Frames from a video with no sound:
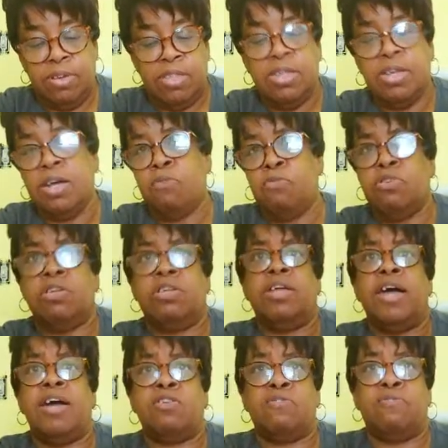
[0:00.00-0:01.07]
think I went to
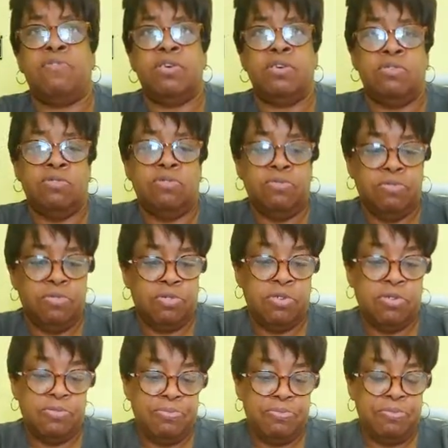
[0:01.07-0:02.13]
Nashville.
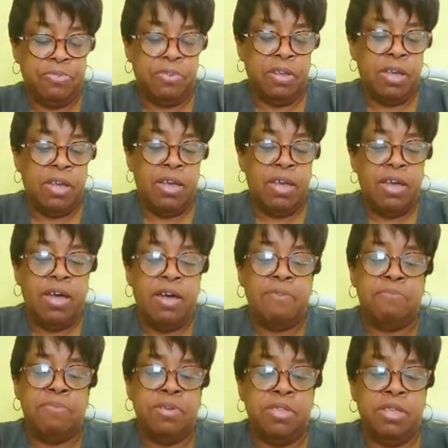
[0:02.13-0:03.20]

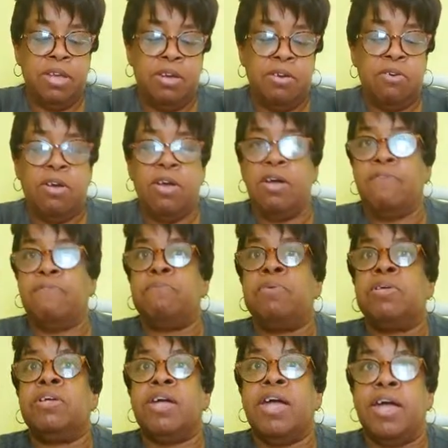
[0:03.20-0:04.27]
I've been there. I haven't
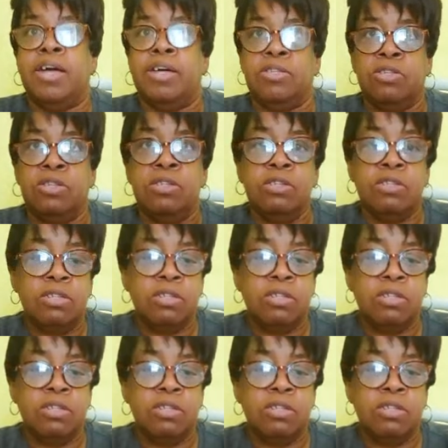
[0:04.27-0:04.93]
been to Kansas,